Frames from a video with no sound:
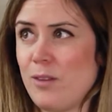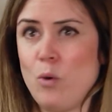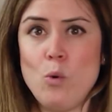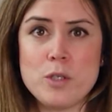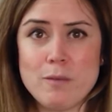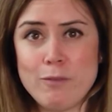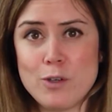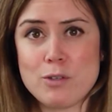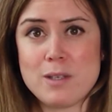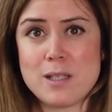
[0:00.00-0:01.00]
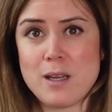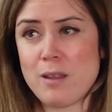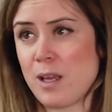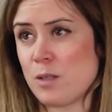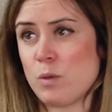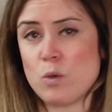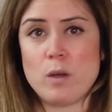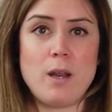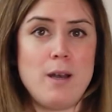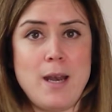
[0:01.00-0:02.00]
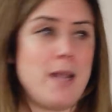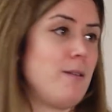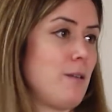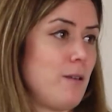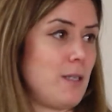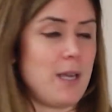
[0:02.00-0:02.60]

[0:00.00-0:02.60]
awesome futuristic things. We're talking like lasers.